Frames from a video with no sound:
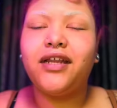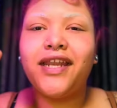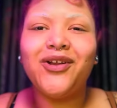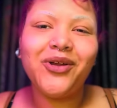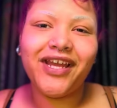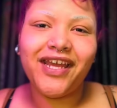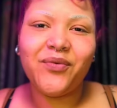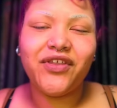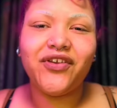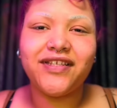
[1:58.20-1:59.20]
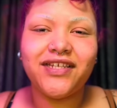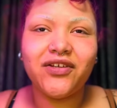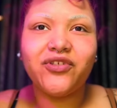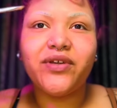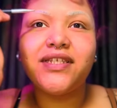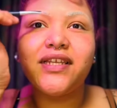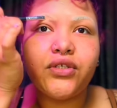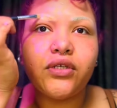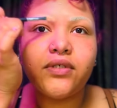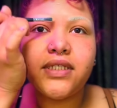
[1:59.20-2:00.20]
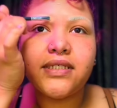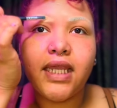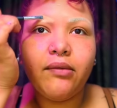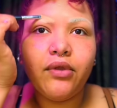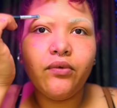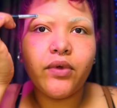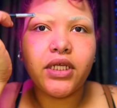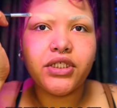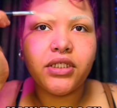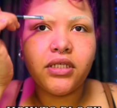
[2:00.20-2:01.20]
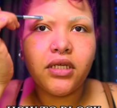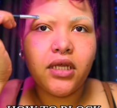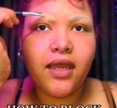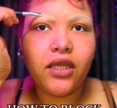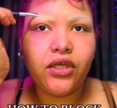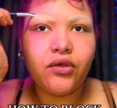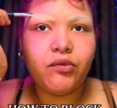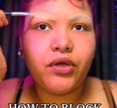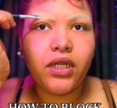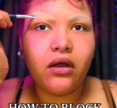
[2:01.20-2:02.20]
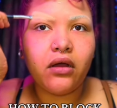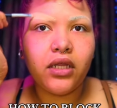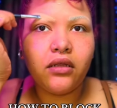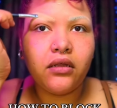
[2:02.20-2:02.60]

Now go ahead with your concealer of choice. Go in the same direction that you put it on.